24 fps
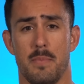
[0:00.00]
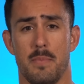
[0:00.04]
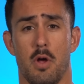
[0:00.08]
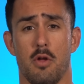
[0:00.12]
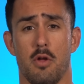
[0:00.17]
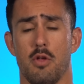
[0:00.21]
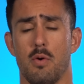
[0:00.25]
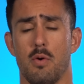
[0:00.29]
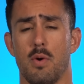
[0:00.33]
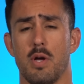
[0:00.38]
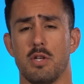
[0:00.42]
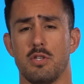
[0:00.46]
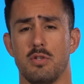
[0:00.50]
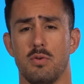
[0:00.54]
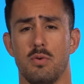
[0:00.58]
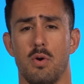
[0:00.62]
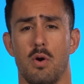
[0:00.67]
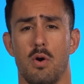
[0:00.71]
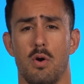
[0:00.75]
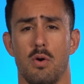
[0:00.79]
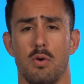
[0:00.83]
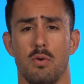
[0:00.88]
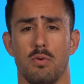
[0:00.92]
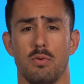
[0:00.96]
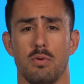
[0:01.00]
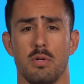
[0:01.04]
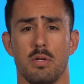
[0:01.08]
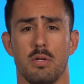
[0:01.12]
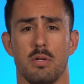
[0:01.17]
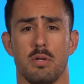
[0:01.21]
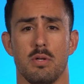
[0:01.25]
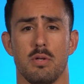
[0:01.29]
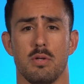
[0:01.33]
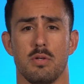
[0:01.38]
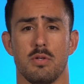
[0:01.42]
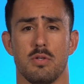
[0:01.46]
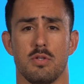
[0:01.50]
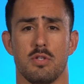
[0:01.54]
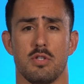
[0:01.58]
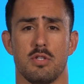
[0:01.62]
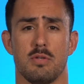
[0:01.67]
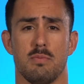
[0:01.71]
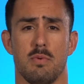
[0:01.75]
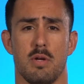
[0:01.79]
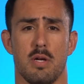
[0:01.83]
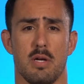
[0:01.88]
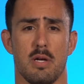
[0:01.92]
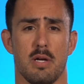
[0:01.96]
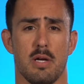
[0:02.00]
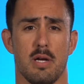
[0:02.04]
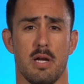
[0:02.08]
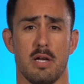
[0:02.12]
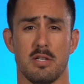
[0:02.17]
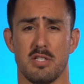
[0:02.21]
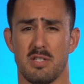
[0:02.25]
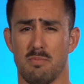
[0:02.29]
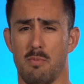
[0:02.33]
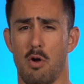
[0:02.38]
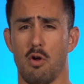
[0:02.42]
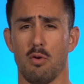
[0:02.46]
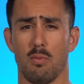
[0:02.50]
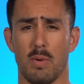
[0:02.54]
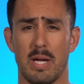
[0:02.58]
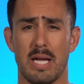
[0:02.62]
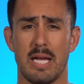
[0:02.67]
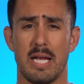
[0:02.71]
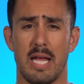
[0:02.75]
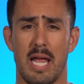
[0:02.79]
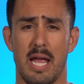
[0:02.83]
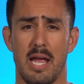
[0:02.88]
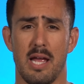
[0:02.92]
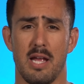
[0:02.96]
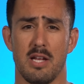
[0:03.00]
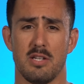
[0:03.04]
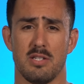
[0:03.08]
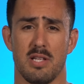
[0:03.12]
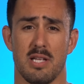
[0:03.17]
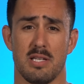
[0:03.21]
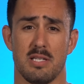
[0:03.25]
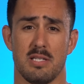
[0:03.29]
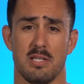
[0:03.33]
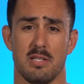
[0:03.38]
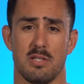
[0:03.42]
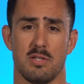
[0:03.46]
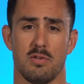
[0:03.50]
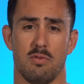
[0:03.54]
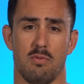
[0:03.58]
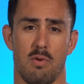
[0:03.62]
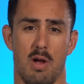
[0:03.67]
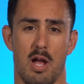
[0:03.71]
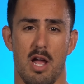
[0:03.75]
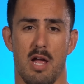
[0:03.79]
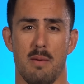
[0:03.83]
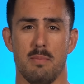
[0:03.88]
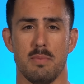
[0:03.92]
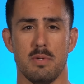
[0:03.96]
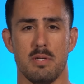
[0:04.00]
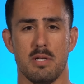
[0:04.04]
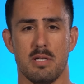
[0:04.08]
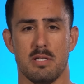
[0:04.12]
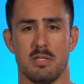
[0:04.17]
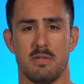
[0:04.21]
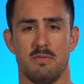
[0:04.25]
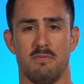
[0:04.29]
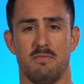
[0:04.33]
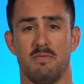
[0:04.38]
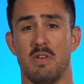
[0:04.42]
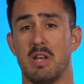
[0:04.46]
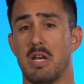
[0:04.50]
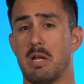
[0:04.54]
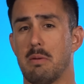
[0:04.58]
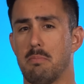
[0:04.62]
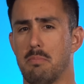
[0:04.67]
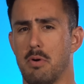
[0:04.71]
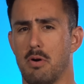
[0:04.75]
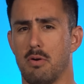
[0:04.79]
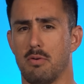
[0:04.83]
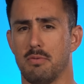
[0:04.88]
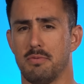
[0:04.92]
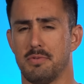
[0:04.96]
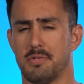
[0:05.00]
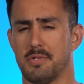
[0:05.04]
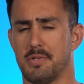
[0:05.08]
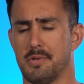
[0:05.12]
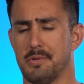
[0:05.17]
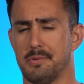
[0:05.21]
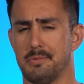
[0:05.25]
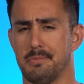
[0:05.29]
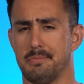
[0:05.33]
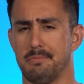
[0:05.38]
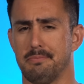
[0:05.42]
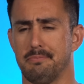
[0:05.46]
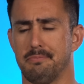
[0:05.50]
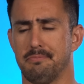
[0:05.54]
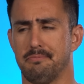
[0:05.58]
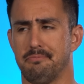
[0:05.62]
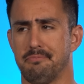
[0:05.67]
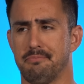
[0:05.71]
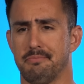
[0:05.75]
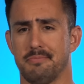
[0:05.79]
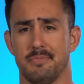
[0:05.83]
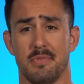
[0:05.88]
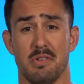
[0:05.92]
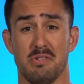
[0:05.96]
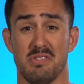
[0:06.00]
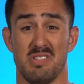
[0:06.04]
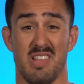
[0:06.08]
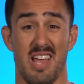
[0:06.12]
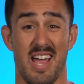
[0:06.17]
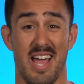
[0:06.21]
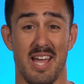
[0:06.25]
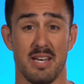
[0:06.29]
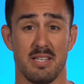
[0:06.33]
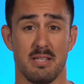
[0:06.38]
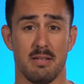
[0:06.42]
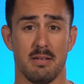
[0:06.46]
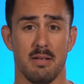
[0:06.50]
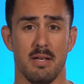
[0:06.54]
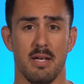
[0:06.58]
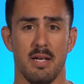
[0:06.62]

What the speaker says: Although I do own a small rig cage that's described as fitting both, so there's that.